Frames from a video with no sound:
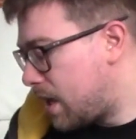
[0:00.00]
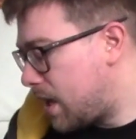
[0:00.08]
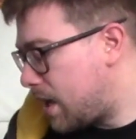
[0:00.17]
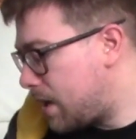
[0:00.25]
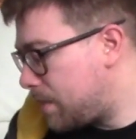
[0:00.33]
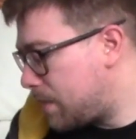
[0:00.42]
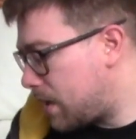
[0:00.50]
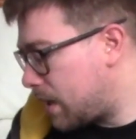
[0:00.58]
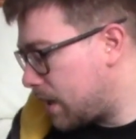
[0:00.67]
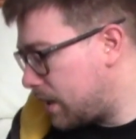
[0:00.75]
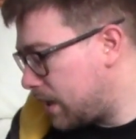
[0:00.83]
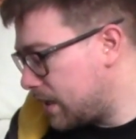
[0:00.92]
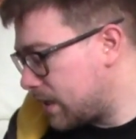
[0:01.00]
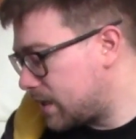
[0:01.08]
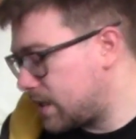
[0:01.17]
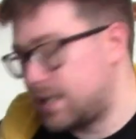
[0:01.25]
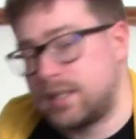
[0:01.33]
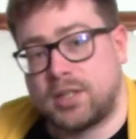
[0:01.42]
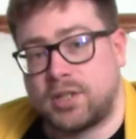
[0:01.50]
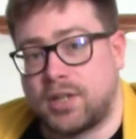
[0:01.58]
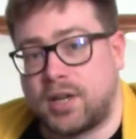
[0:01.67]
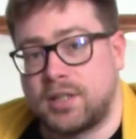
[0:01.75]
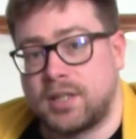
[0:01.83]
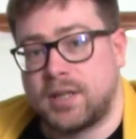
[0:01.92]
I think I set it to
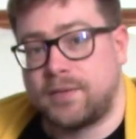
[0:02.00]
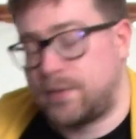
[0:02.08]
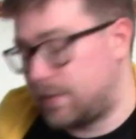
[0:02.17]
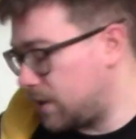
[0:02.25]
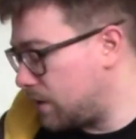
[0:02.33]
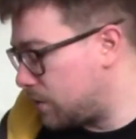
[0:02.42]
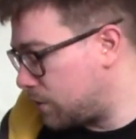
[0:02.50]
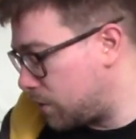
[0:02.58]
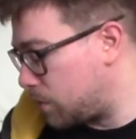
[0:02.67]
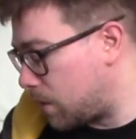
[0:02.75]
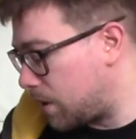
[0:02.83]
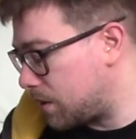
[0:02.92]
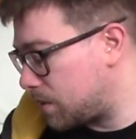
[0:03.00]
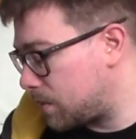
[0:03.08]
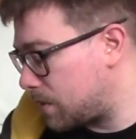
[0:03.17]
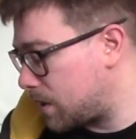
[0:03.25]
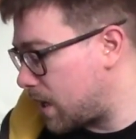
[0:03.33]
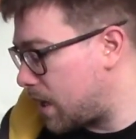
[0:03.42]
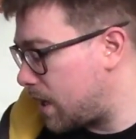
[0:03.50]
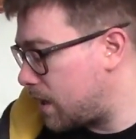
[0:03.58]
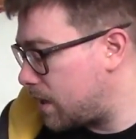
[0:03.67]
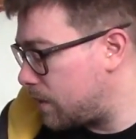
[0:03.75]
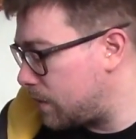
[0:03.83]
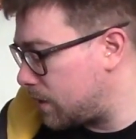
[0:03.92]
charge at 1500 watts,
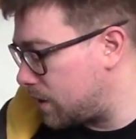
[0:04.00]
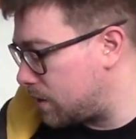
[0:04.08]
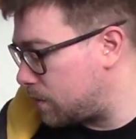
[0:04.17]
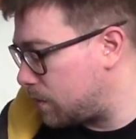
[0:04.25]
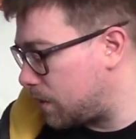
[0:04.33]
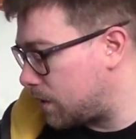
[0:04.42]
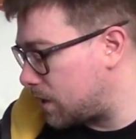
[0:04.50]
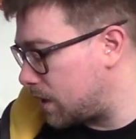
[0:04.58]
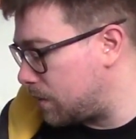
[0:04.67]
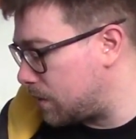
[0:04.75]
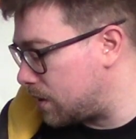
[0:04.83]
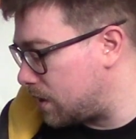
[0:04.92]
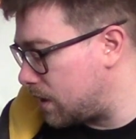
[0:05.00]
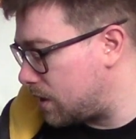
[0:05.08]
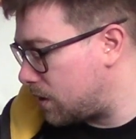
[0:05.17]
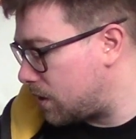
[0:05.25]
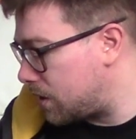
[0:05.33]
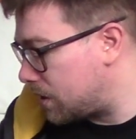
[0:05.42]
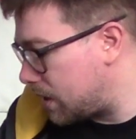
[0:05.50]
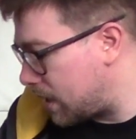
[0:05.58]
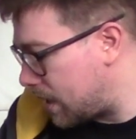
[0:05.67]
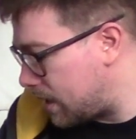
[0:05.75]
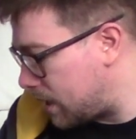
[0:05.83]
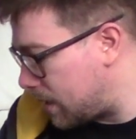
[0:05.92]
which is what it was discharging
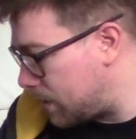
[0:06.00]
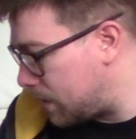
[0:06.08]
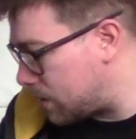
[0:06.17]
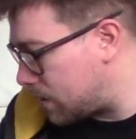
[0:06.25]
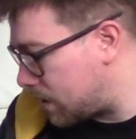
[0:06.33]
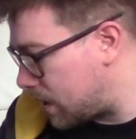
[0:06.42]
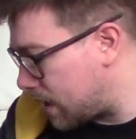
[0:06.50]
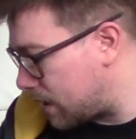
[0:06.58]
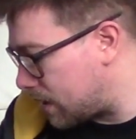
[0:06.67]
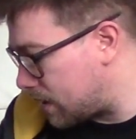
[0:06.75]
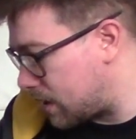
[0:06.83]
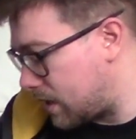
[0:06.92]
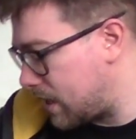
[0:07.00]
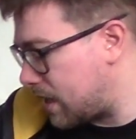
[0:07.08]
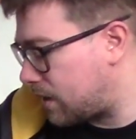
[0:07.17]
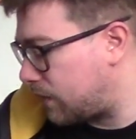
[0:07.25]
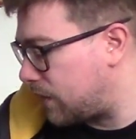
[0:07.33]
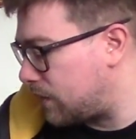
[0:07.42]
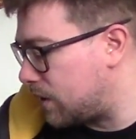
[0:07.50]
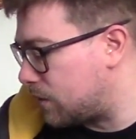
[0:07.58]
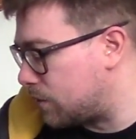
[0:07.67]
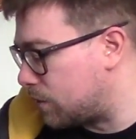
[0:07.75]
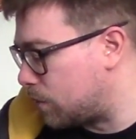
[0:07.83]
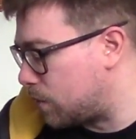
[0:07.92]
at. Let me just check. Yes,
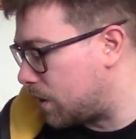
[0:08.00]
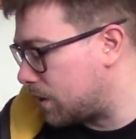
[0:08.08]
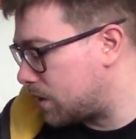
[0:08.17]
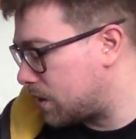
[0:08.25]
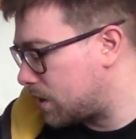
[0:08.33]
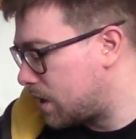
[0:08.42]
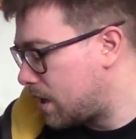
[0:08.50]
1500 watts.